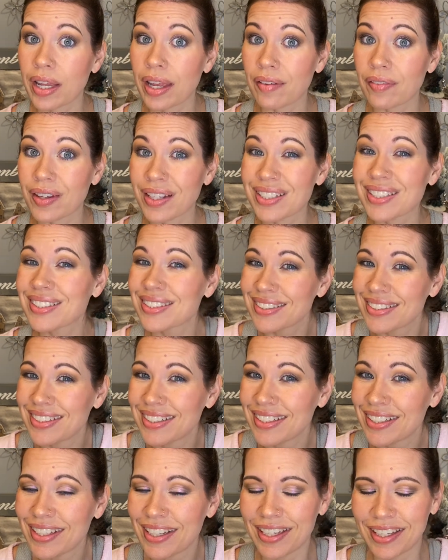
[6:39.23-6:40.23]

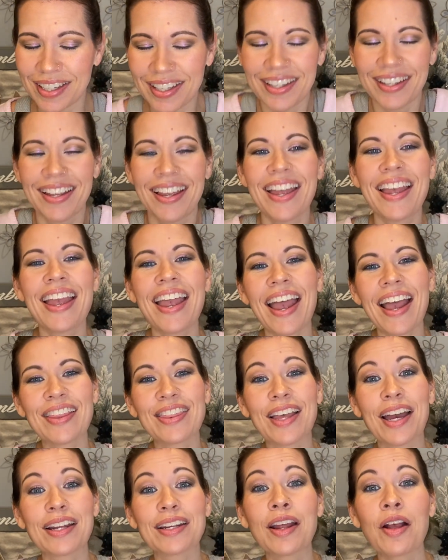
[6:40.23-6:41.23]
it. And
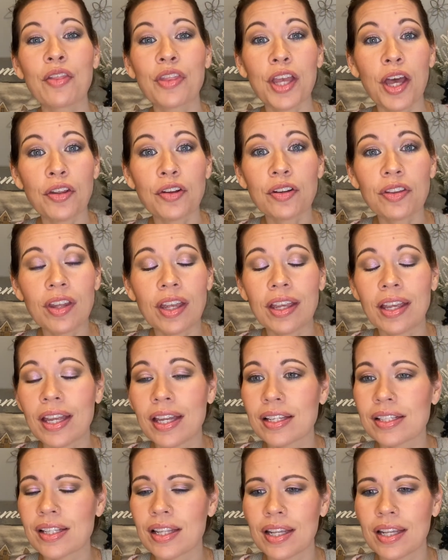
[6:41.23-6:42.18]
then the other thing is